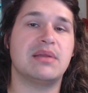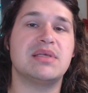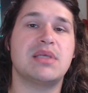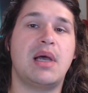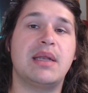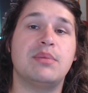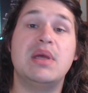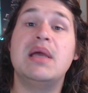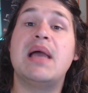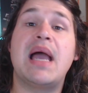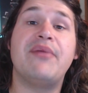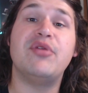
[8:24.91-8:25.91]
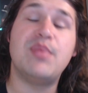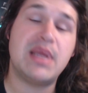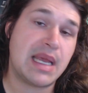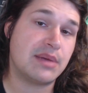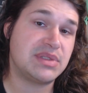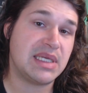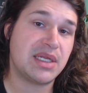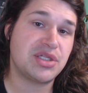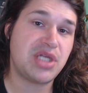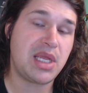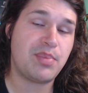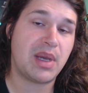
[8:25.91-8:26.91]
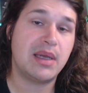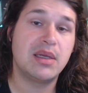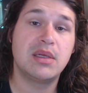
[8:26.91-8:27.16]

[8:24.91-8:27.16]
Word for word: this item? Have you been able to get it cheaper?